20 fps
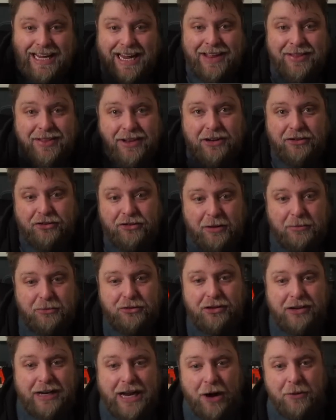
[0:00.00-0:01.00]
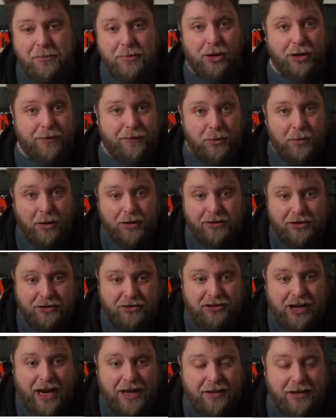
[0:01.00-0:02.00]
in the description down below if you want to
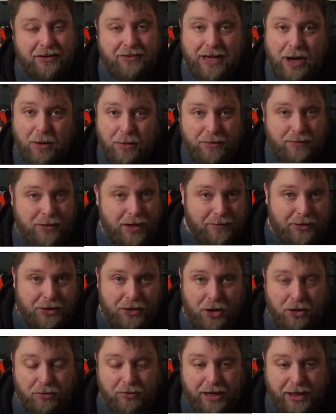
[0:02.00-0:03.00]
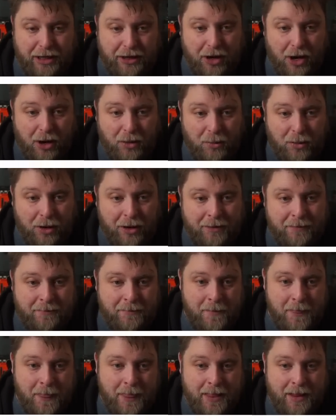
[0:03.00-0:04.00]
check this out if you haven't already got one.
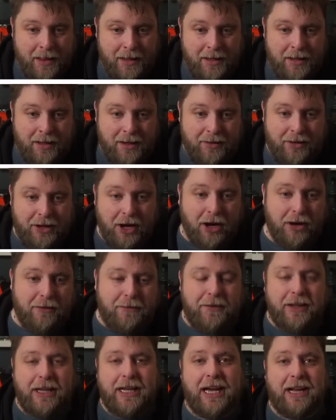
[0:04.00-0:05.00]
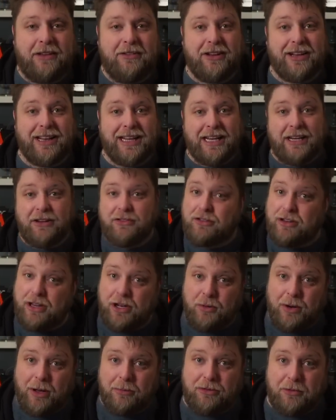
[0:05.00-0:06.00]
They are affiliated links, so they
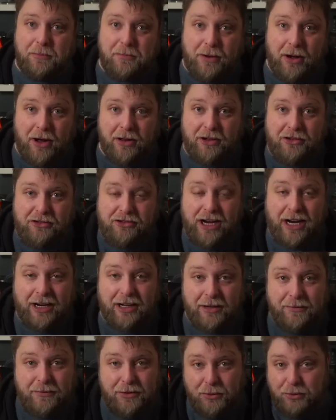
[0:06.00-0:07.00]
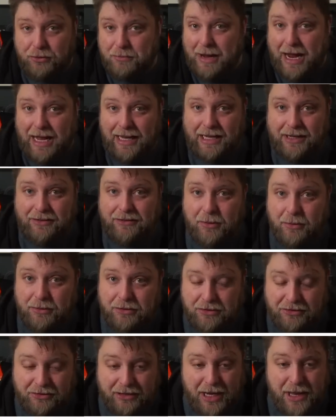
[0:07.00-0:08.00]
do help support the channel. If you use my links, I want
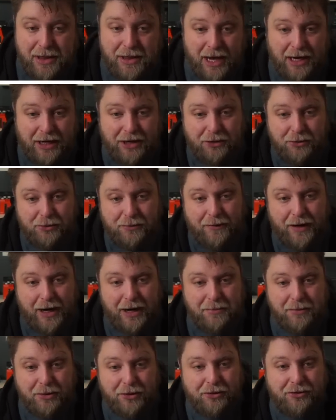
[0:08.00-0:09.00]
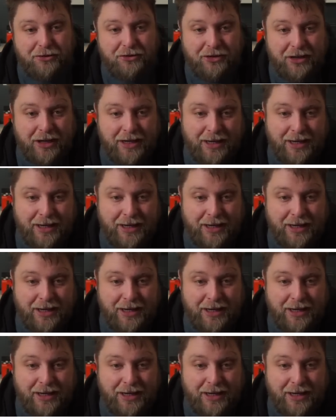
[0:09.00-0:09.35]
to say thank you very much.